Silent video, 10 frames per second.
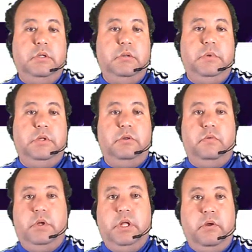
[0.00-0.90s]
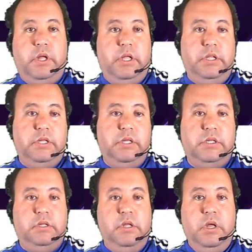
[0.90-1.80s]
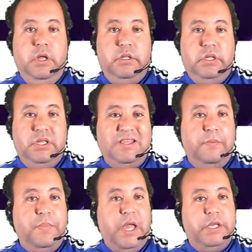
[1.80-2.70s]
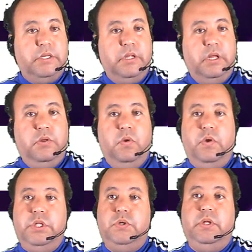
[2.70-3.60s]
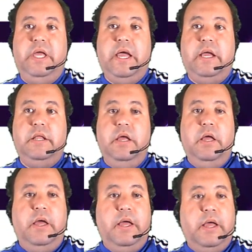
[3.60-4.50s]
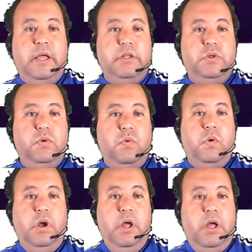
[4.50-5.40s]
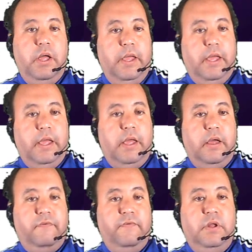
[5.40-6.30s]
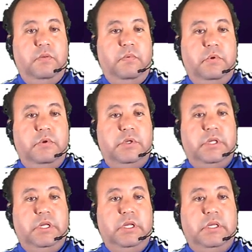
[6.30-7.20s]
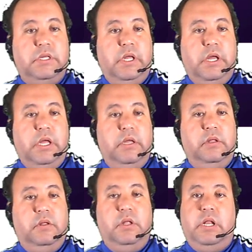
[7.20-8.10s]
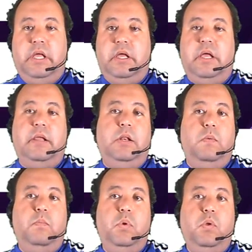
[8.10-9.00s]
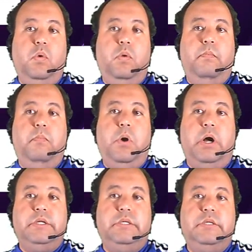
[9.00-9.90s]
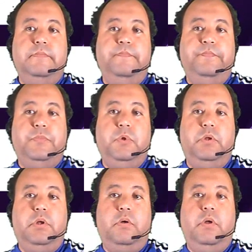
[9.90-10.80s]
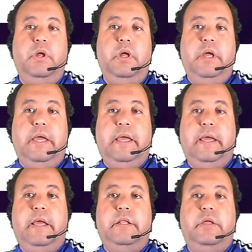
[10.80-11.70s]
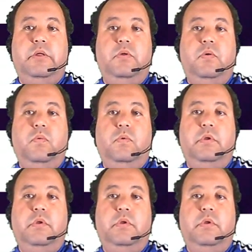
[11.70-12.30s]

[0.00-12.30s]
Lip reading: Let me teach you right here. Okay, this is the page that you're going to get, and your affiliate bonus is like a blue box, you know, and you will